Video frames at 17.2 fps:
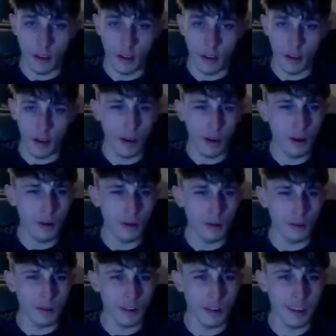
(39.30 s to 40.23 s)

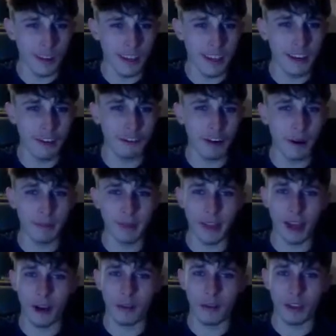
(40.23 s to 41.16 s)
Oh, he grabbed that
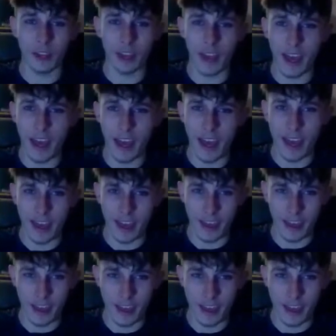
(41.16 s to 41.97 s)
out of the air.